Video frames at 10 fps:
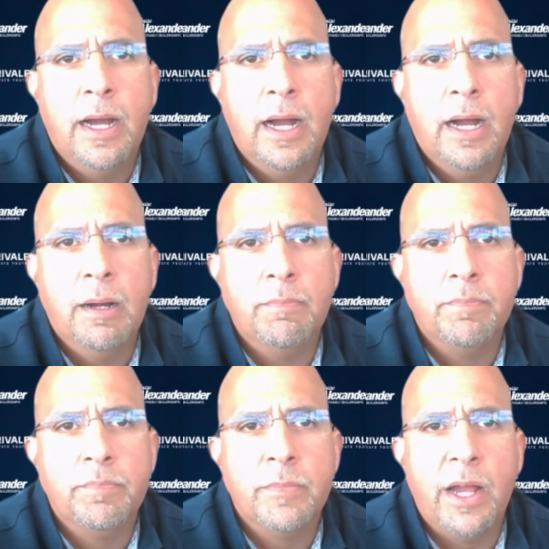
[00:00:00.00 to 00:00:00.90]
I
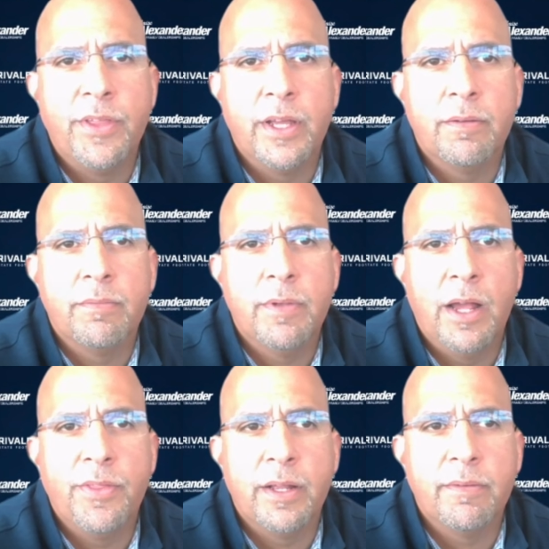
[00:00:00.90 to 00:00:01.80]
think
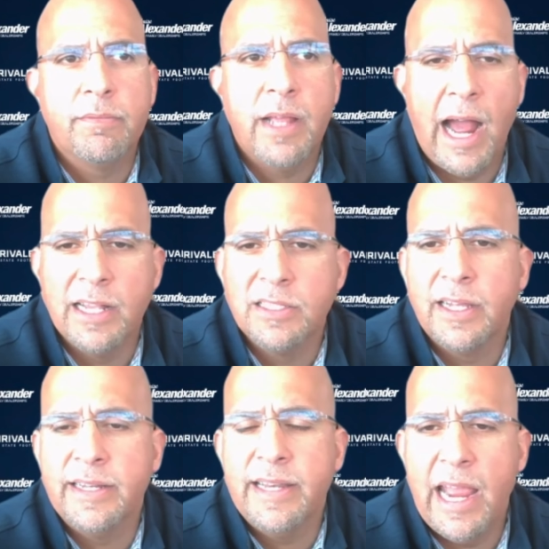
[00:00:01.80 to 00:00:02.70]
guys
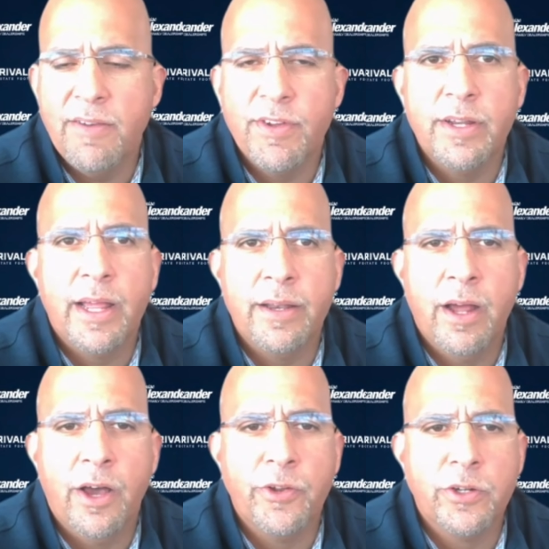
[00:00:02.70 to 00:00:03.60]
like David
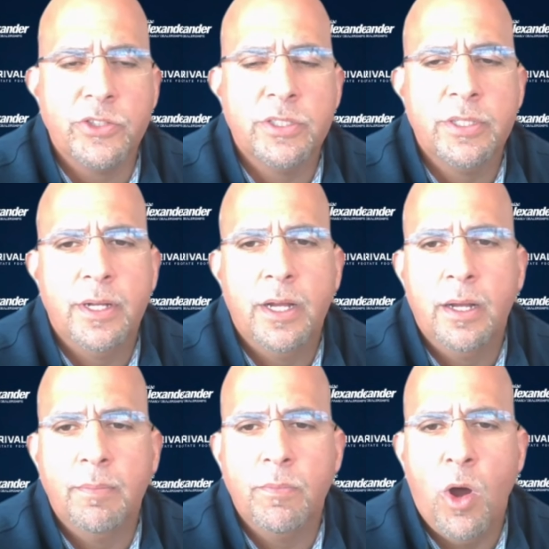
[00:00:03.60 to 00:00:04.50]
and others,
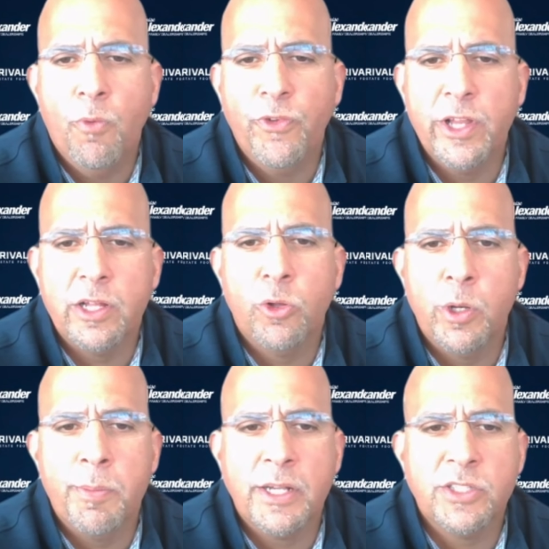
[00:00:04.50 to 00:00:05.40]
hopefully
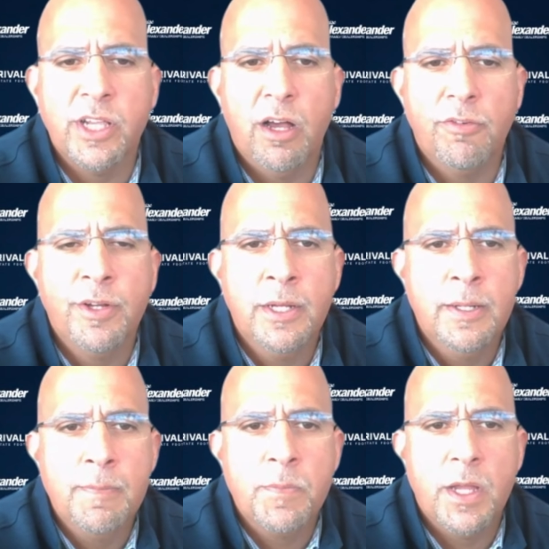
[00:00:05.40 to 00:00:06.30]
including myself,
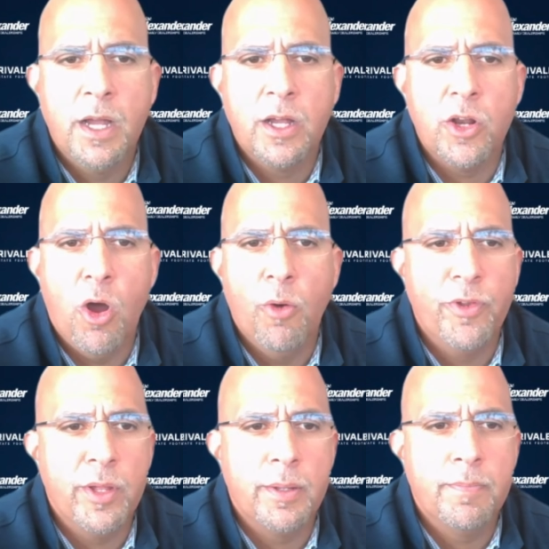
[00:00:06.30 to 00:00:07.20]
can
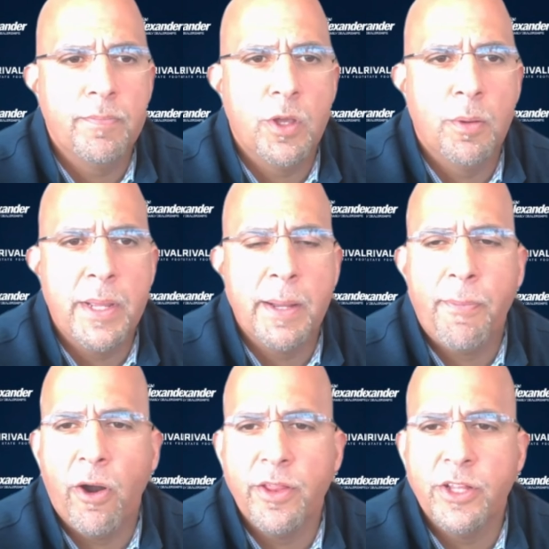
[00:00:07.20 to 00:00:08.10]
hopefully be a
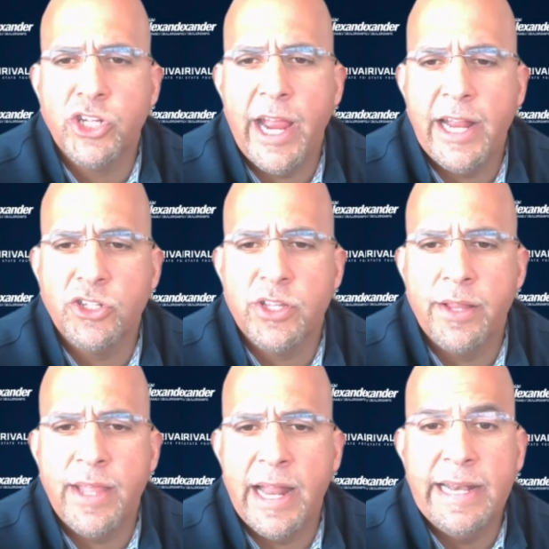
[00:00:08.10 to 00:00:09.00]
part of the change
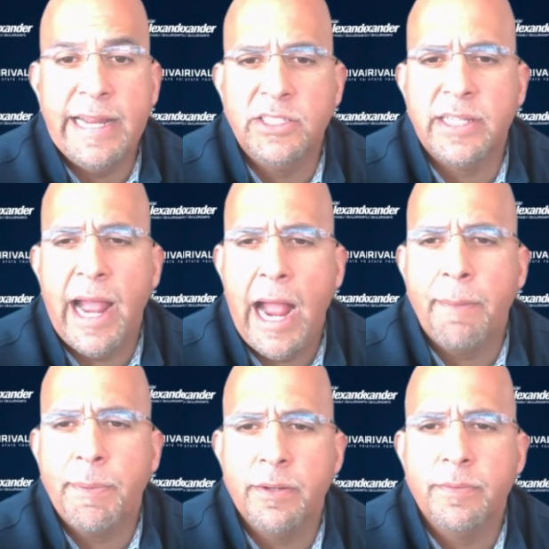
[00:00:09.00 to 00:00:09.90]
that needs to
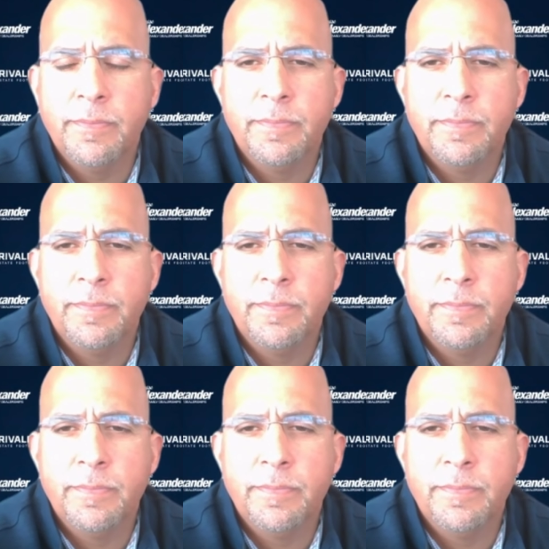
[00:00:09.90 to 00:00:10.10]
happen.